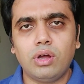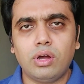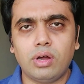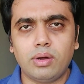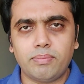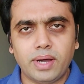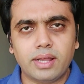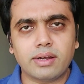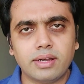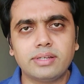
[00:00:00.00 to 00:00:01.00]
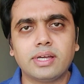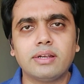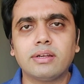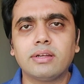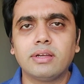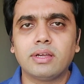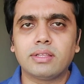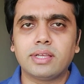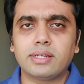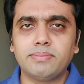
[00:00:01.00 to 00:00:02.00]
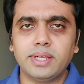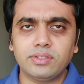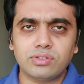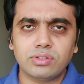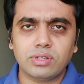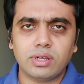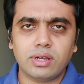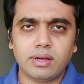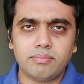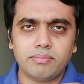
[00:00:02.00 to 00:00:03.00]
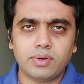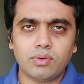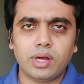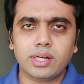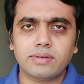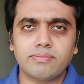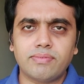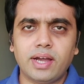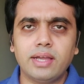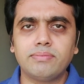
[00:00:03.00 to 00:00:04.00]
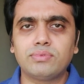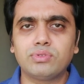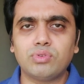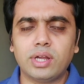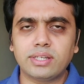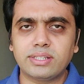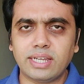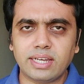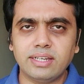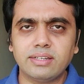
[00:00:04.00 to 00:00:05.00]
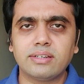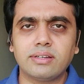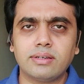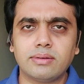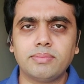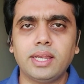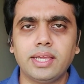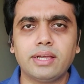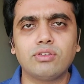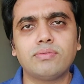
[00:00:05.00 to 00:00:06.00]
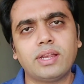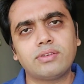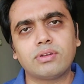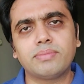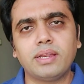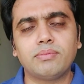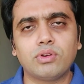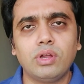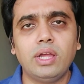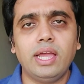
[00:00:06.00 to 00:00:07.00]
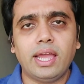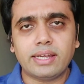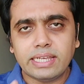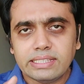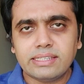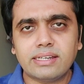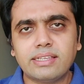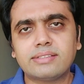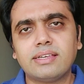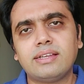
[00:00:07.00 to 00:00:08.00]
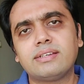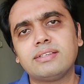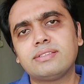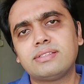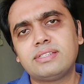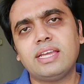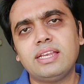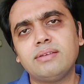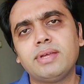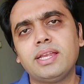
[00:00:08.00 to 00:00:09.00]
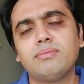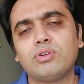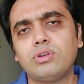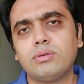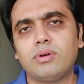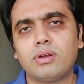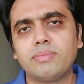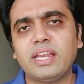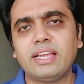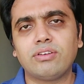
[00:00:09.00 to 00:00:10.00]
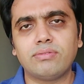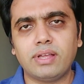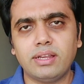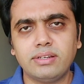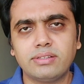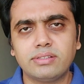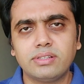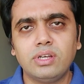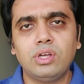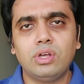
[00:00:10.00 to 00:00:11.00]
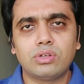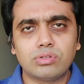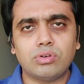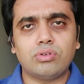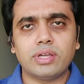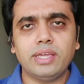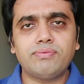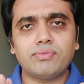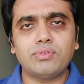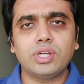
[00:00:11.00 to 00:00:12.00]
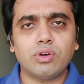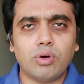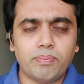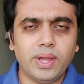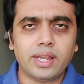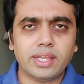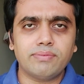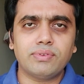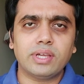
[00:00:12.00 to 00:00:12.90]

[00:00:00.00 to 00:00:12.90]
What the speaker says: per liter. That means 1.5 to 110 milli equivalent or millimole. And inside the cell it is 10 millimole or milli equivalent. So if we open the